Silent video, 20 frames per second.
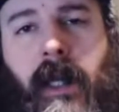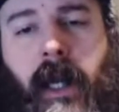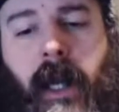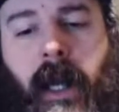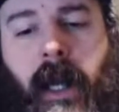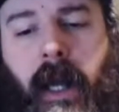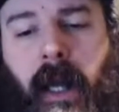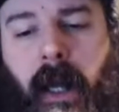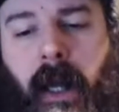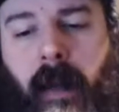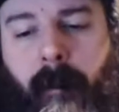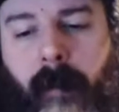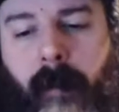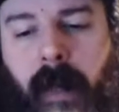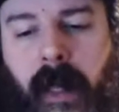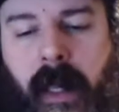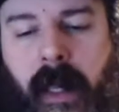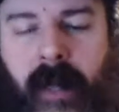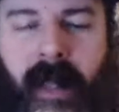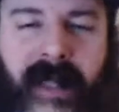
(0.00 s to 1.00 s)
And
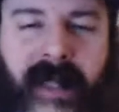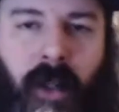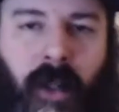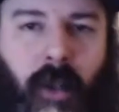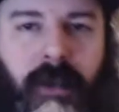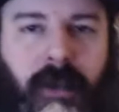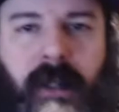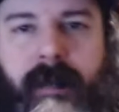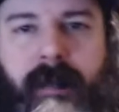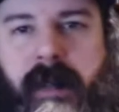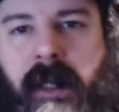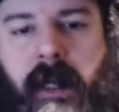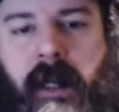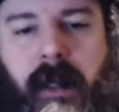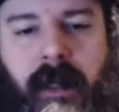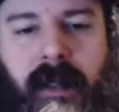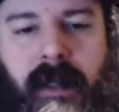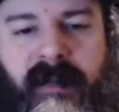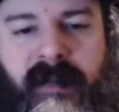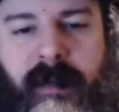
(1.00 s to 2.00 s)
that's only
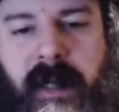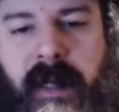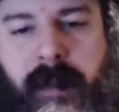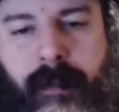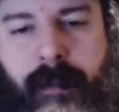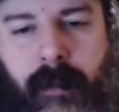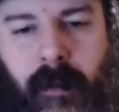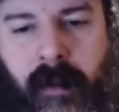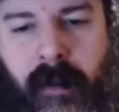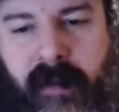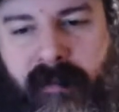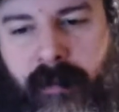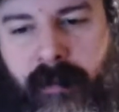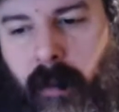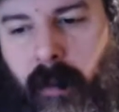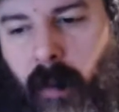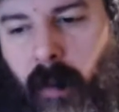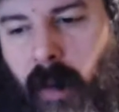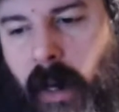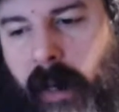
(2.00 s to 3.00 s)
because people have
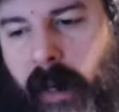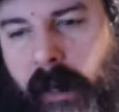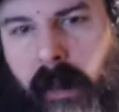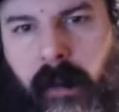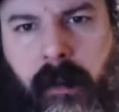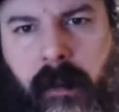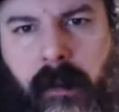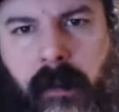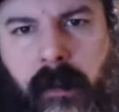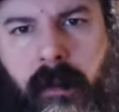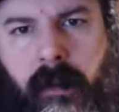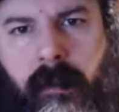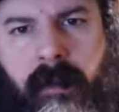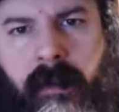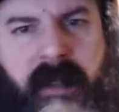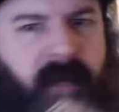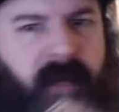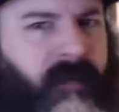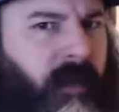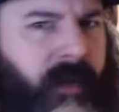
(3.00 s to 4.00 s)
been wanting
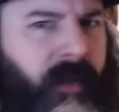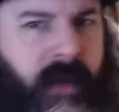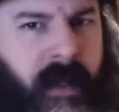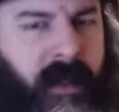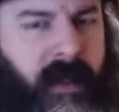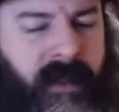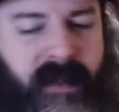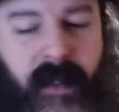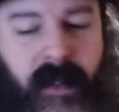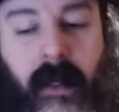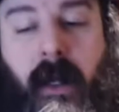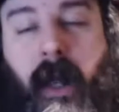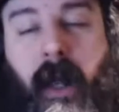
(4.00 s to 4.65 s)
different things.